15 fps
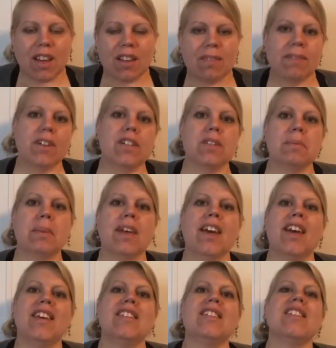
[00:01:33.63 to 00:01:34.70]
in the first
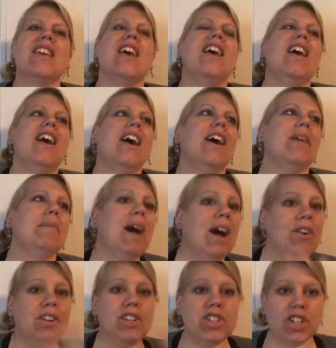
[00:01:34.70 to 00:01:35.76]
place, how
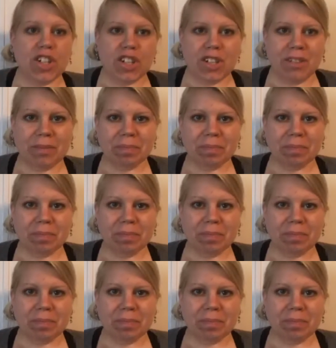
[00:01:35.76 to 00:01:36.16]
to journal,